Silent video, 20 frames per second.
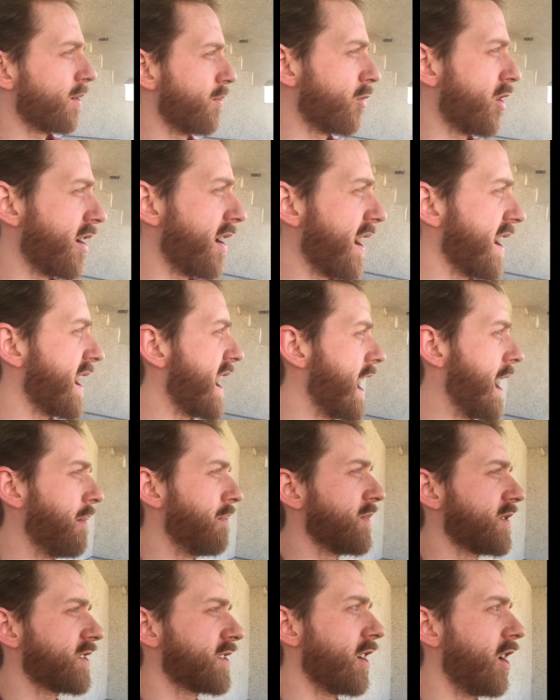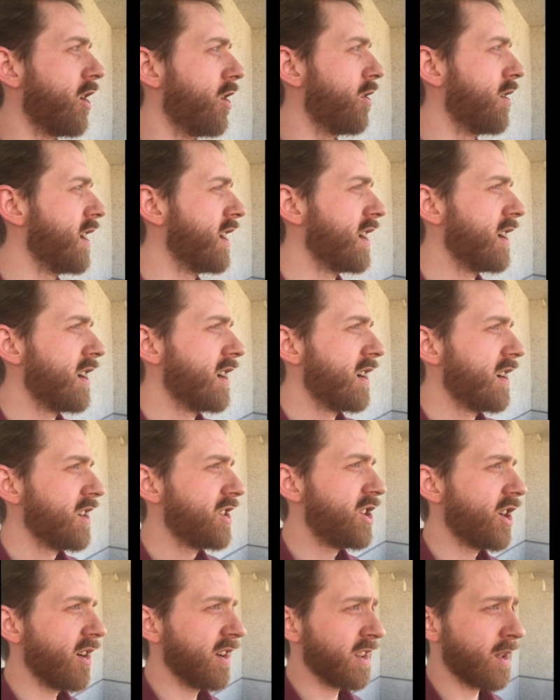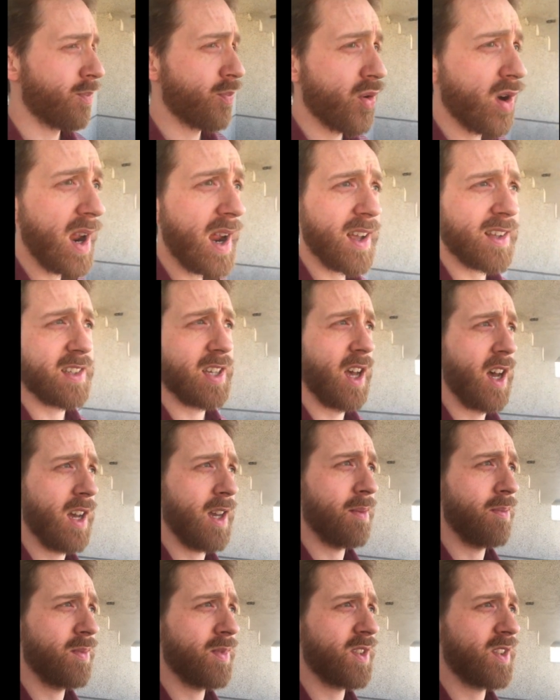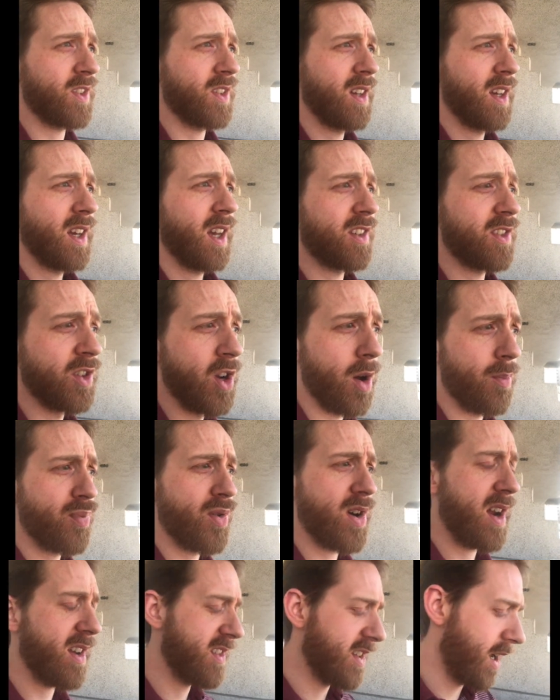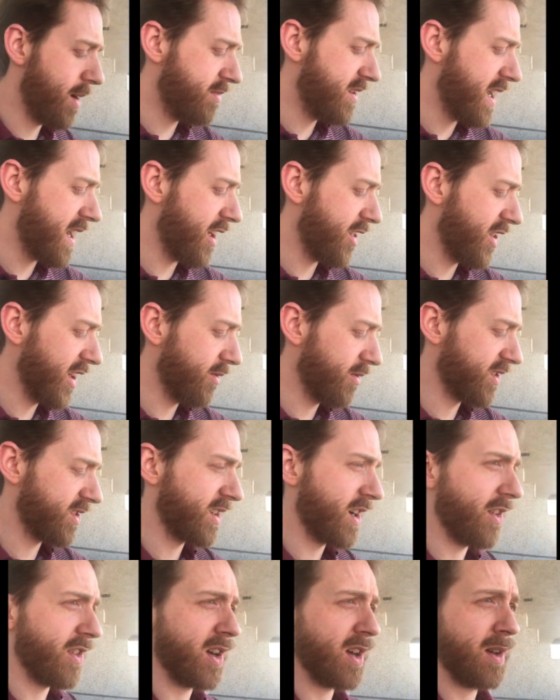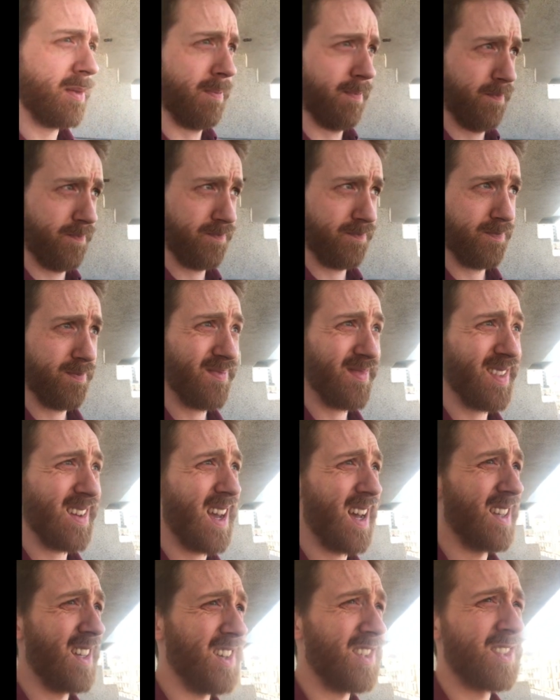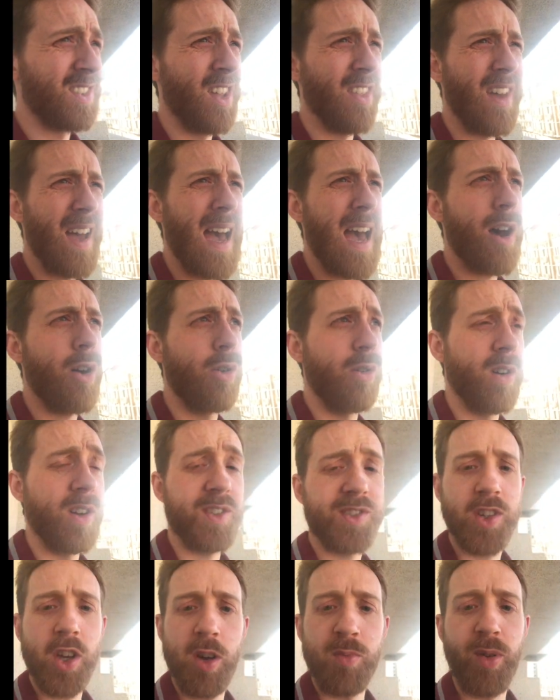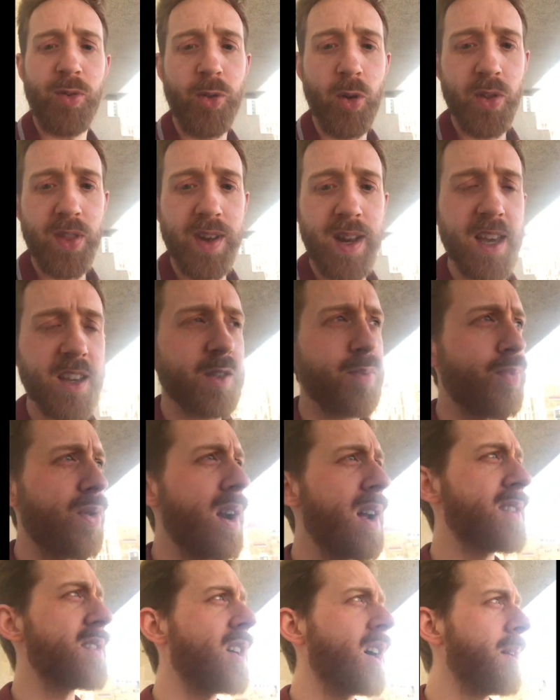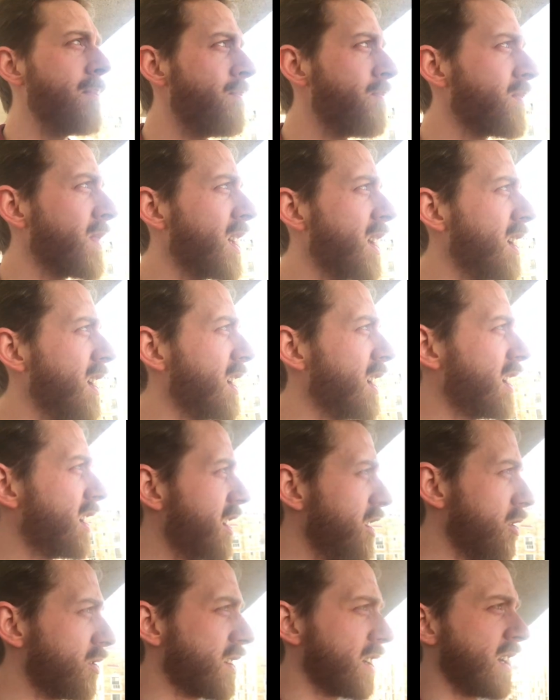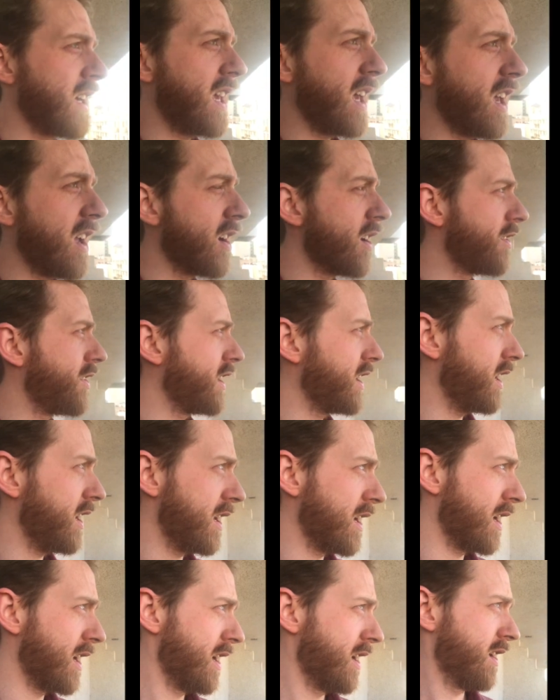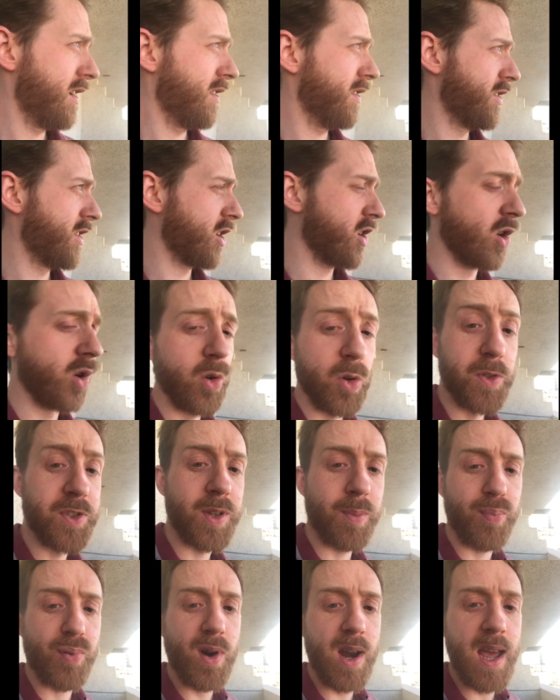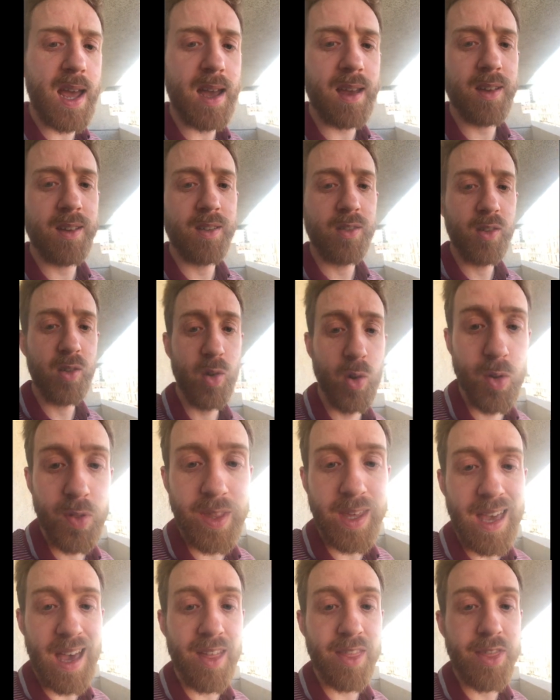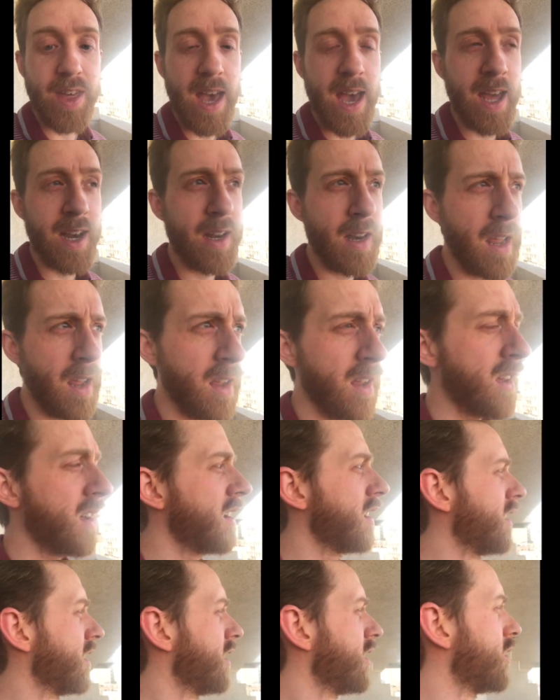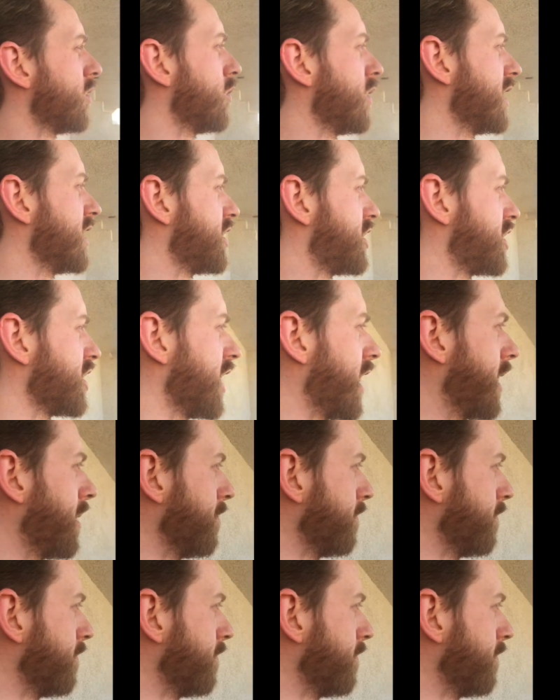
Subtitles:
from where I am. So during the prayer times, it's not prayer time yet, I think there's at least another hour or so before the next prayer time, you can hear the call to prayer called the adhan, which